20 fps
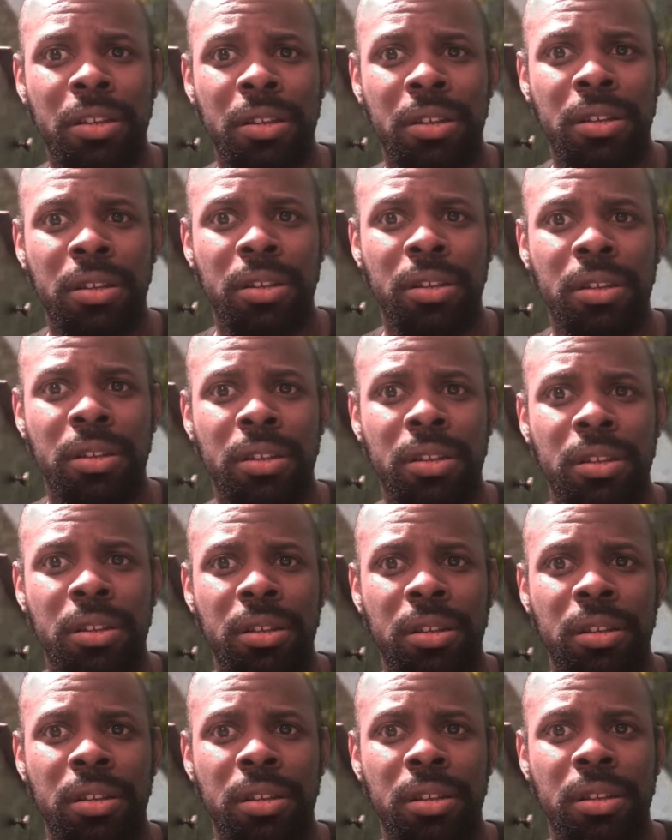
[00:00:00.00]

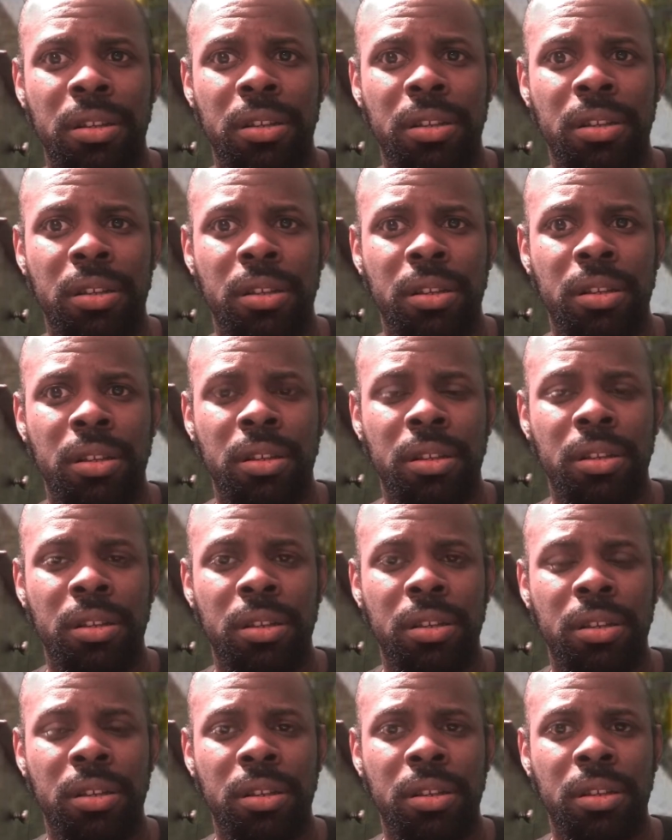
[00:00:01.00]

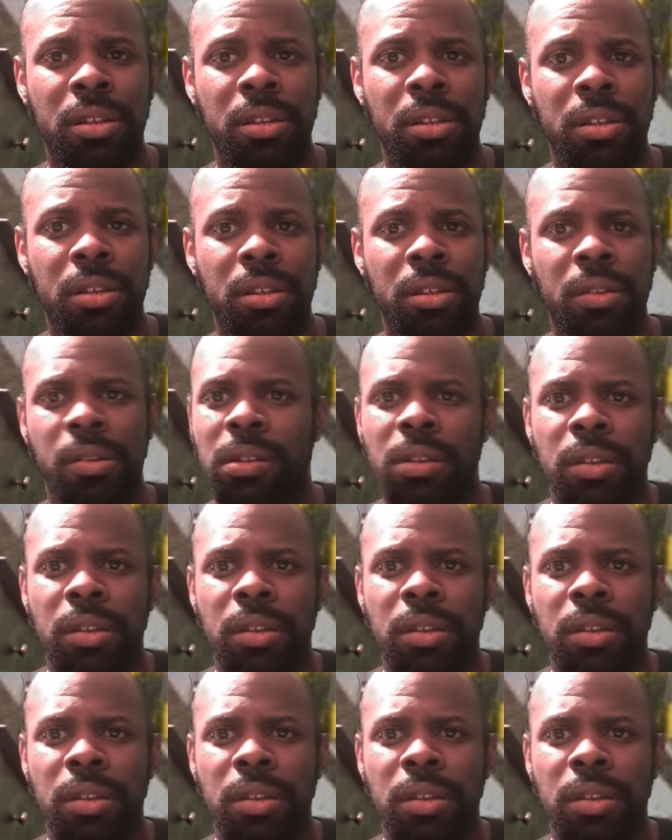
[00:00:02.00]
No one is speaking in this clip.